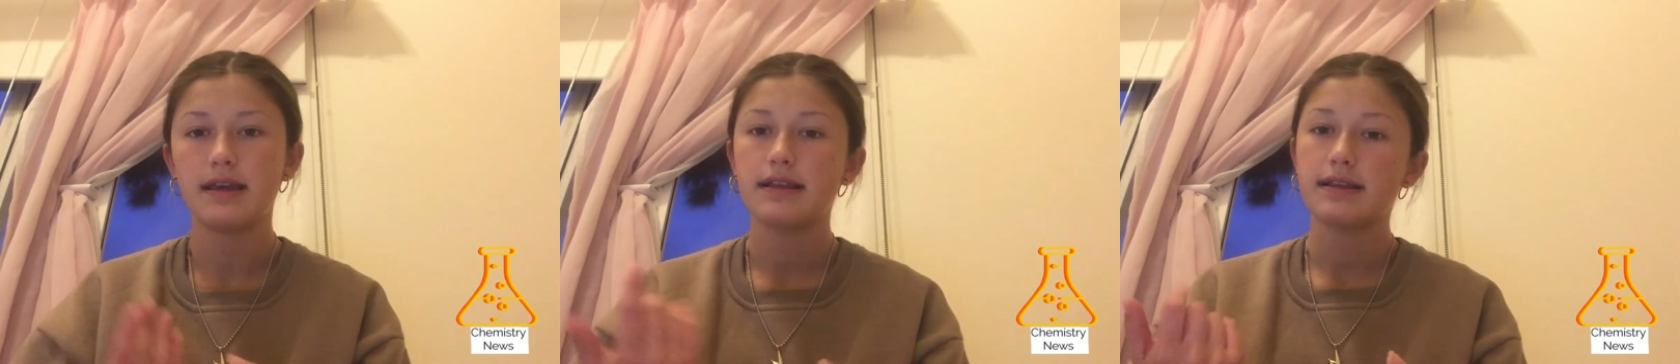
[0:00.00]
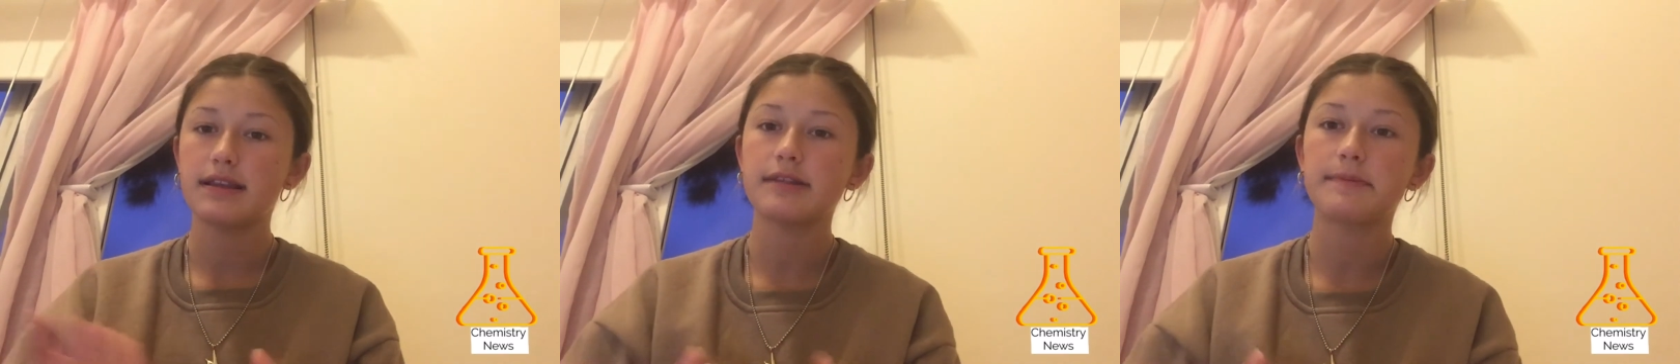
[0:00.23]

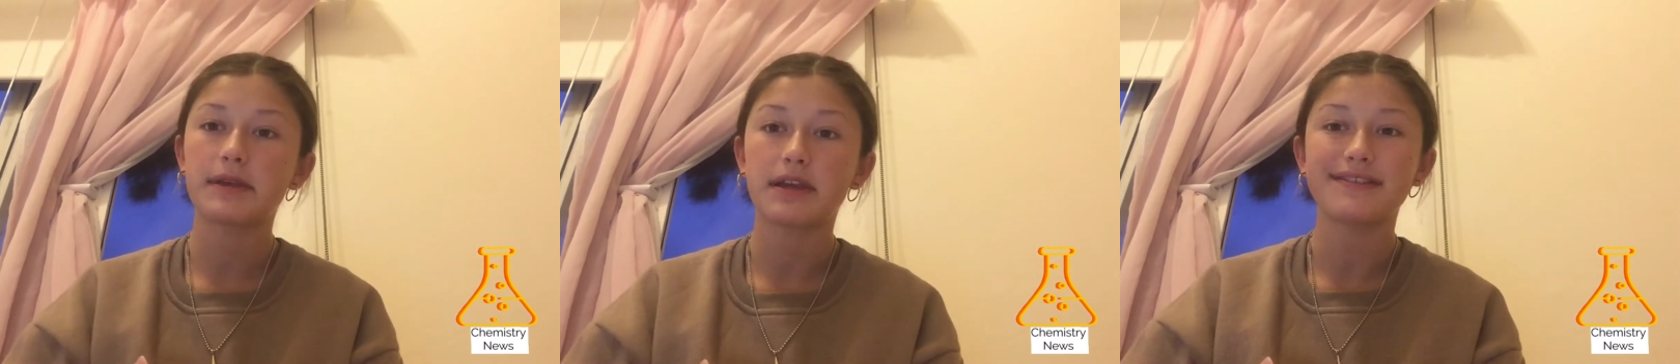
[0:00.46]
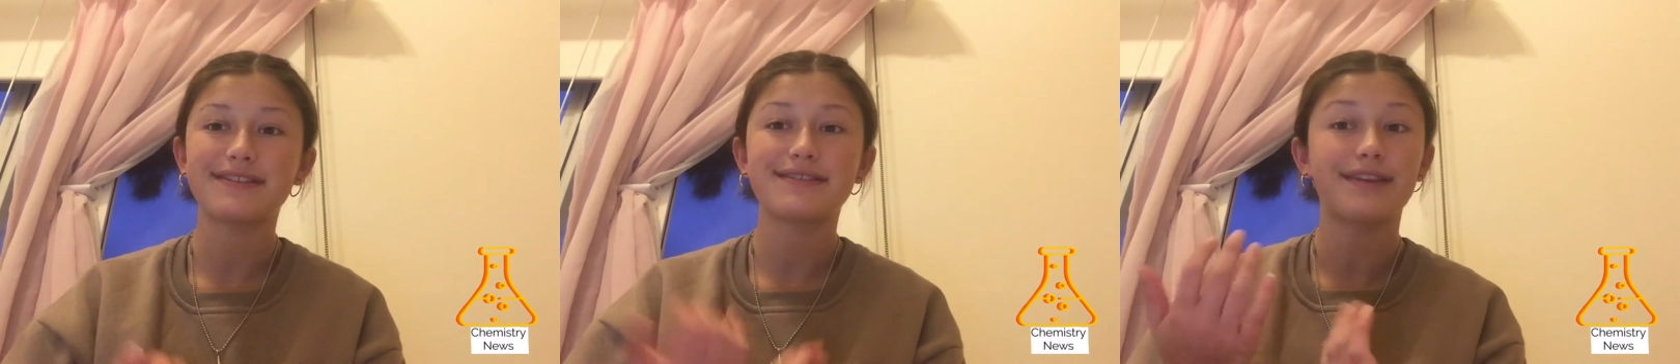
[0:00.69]
This is
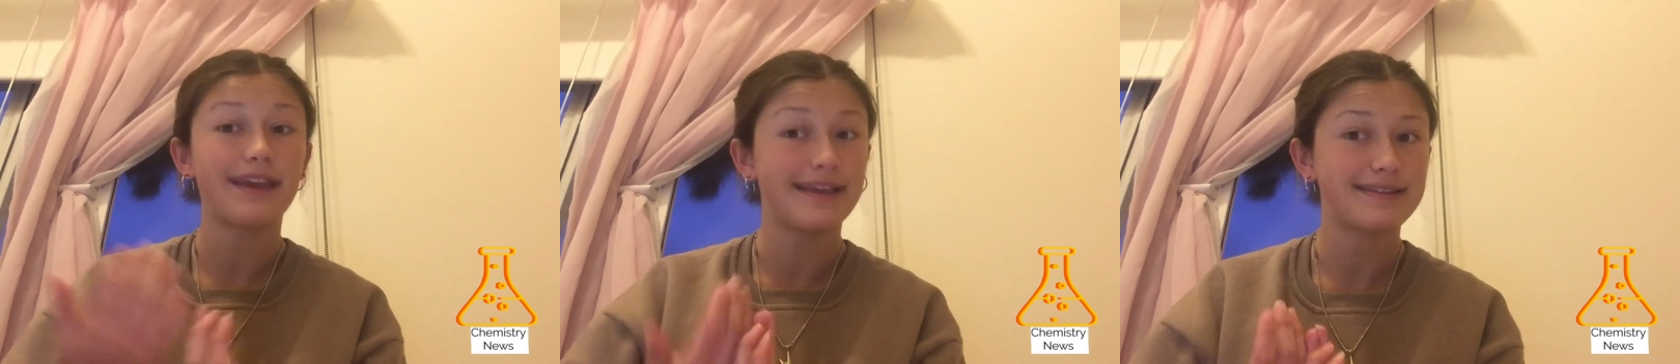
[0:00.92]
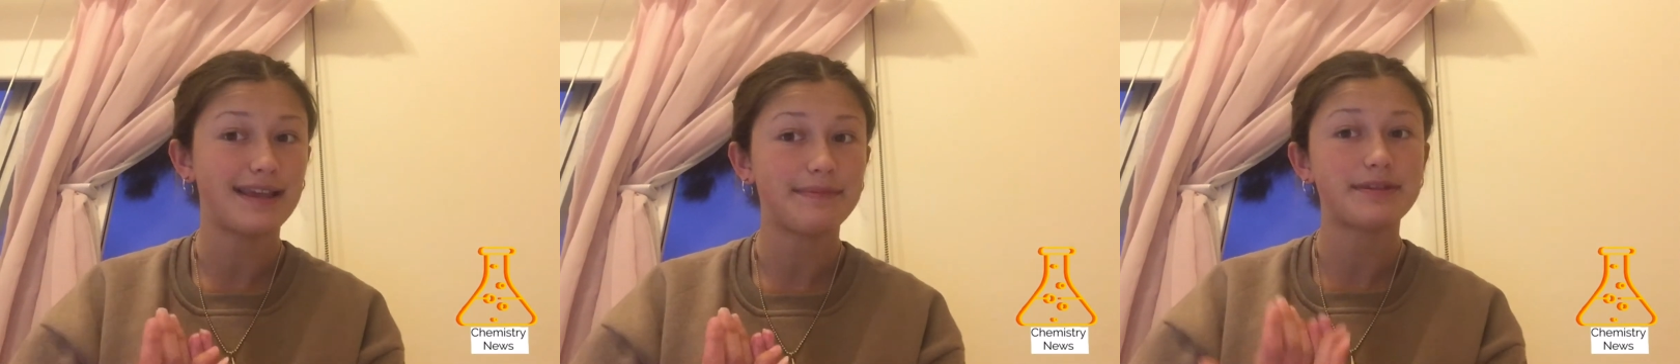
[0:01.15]
because
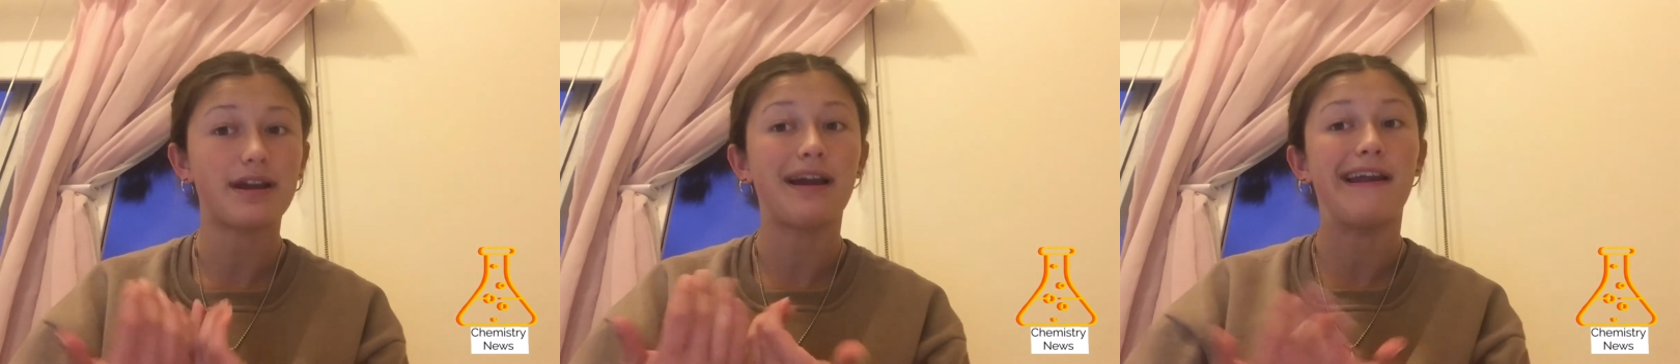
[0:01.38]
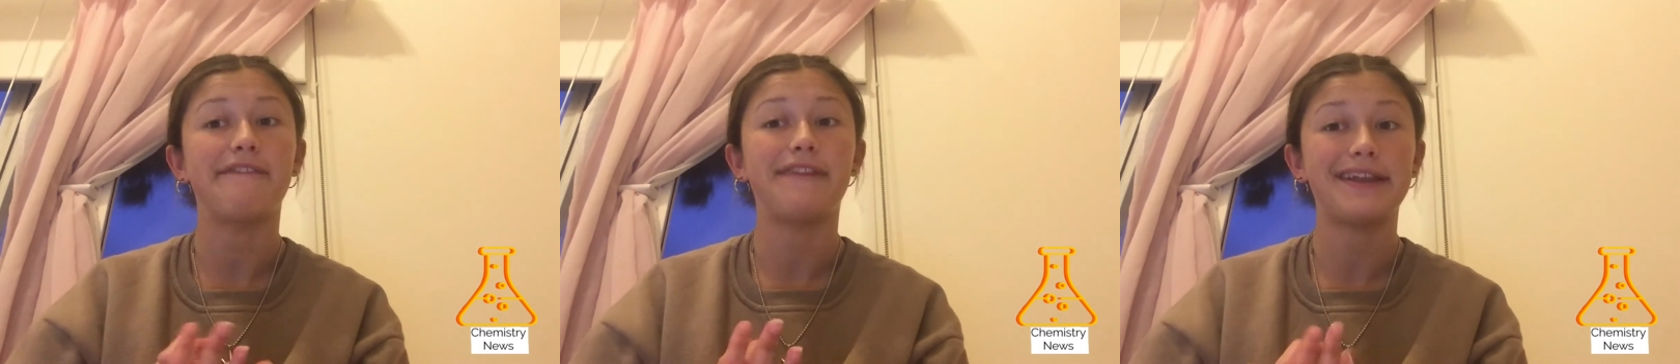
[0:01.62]
enzymes
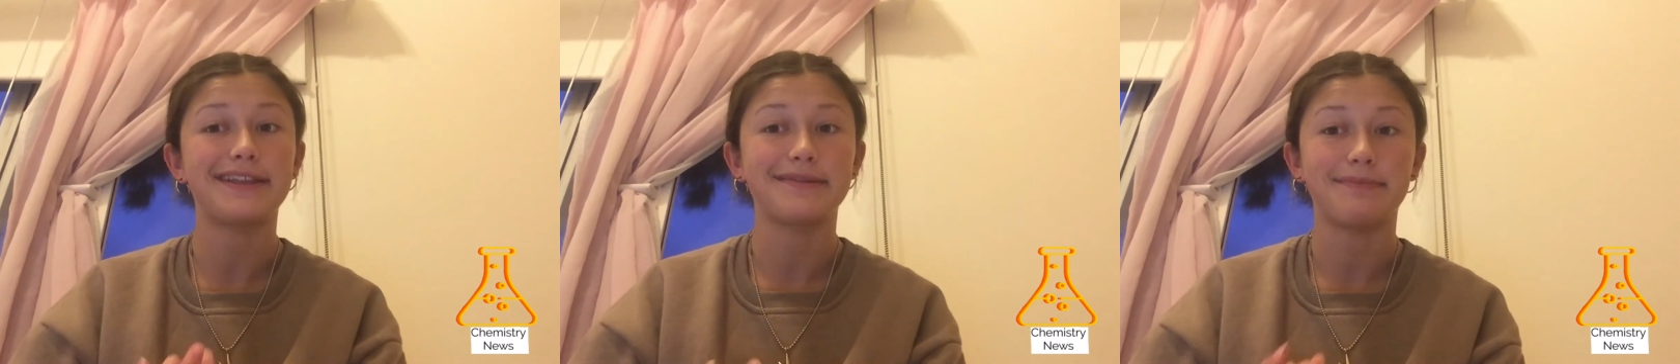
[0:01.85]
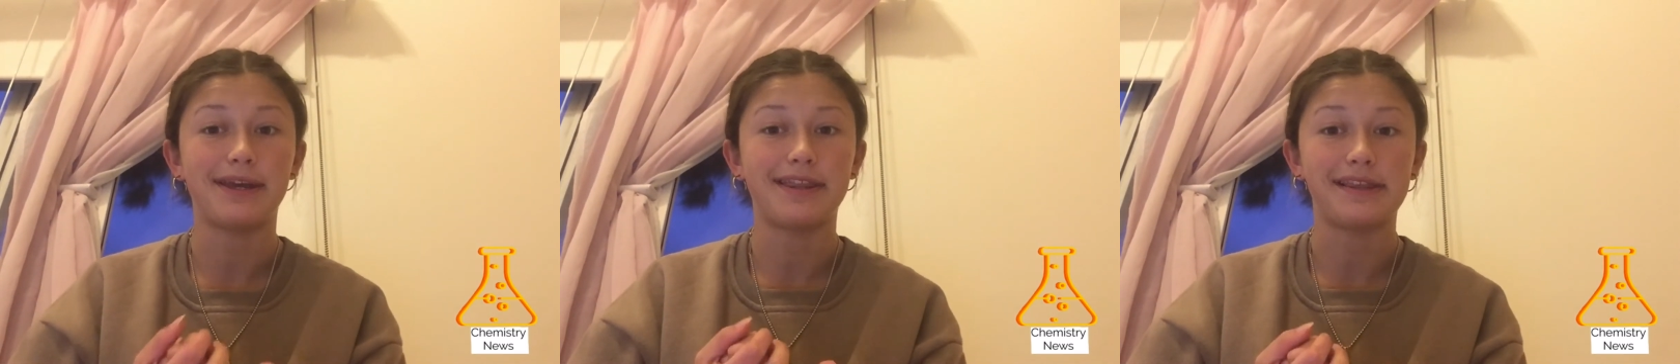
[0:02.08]
are
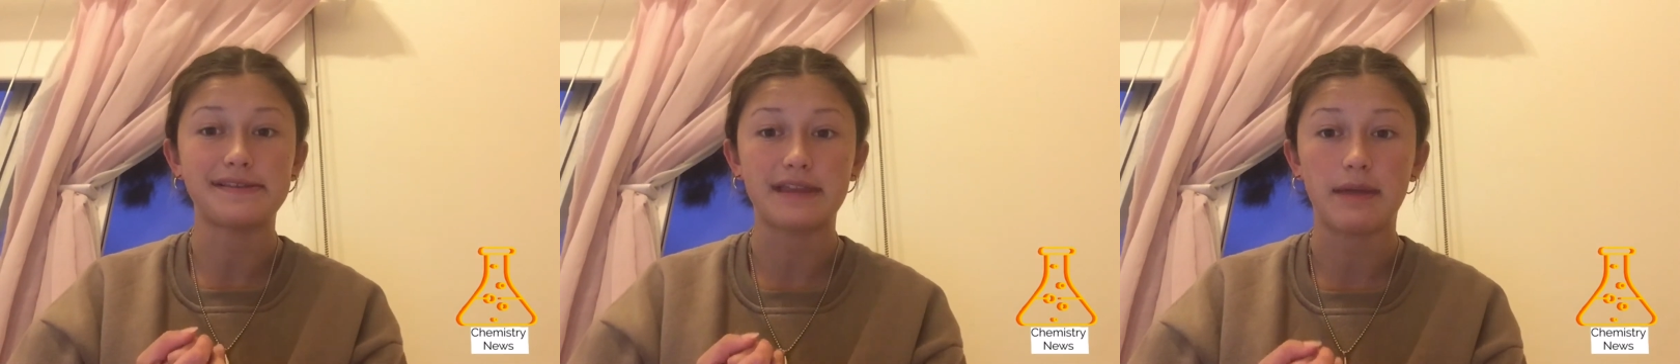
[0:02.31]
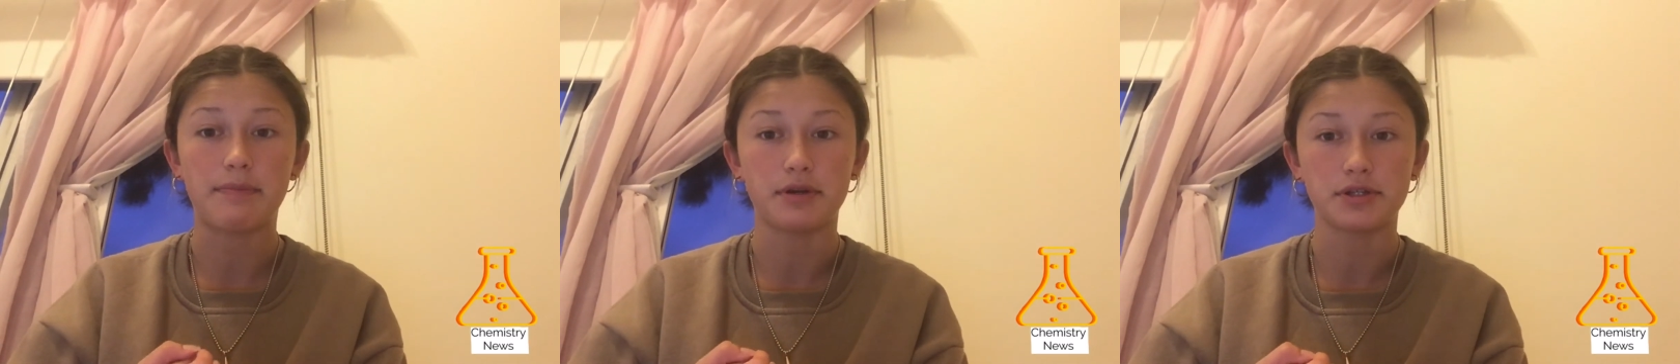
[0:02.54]
affected by this
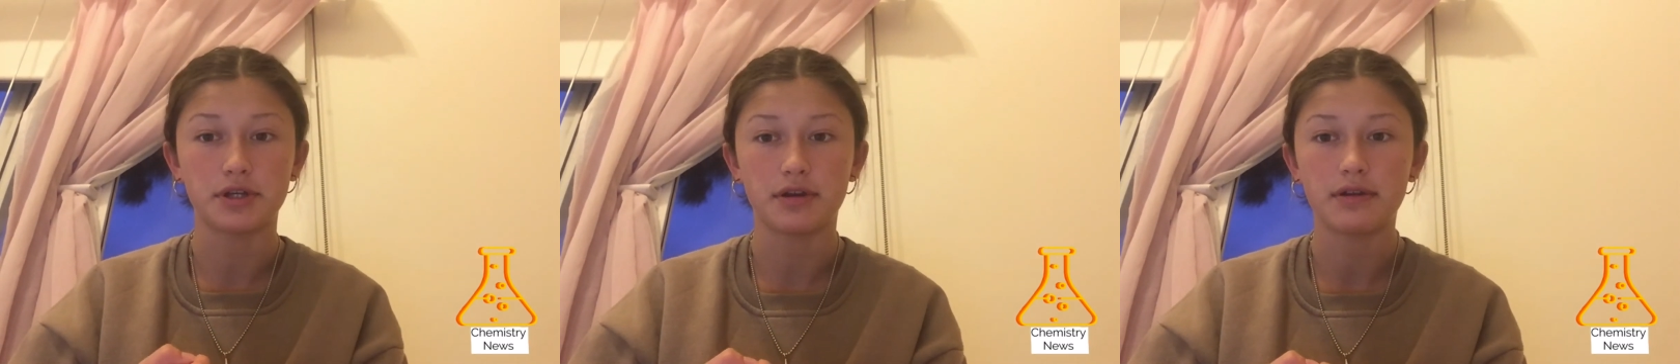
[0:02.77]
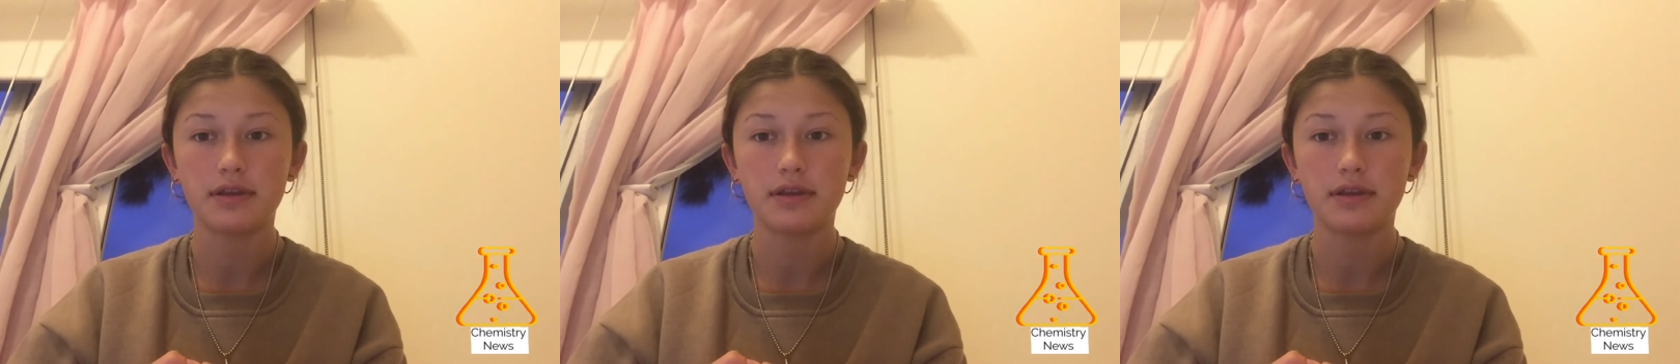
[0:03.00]
temperature.